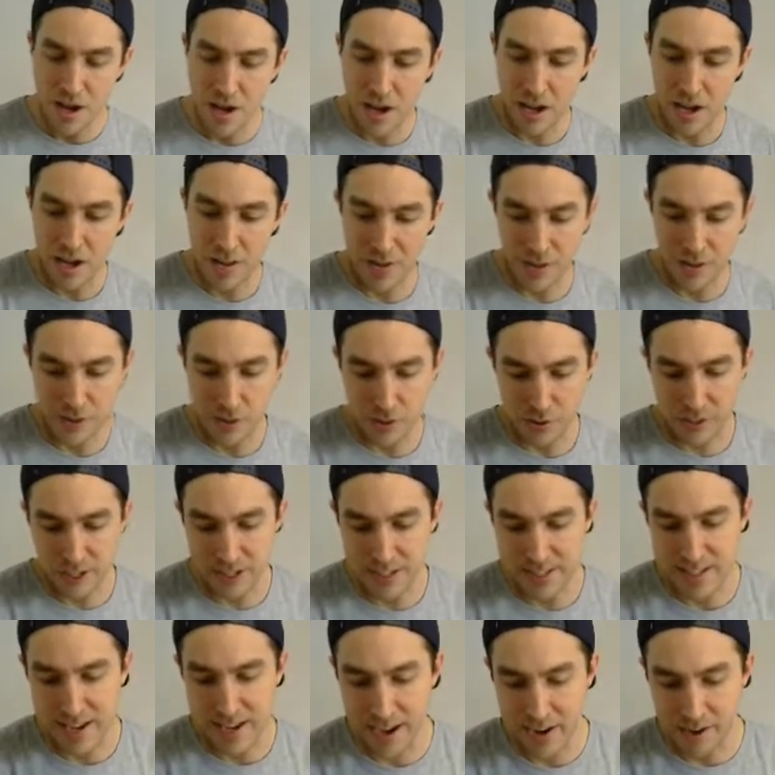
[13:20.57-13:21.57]
the Dokkan
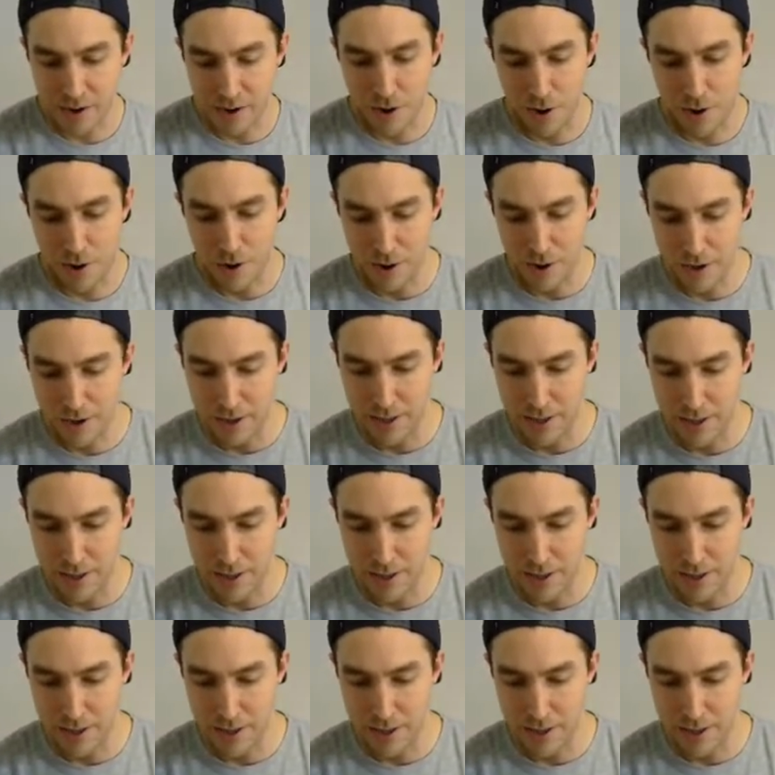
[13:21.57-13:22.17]
attack on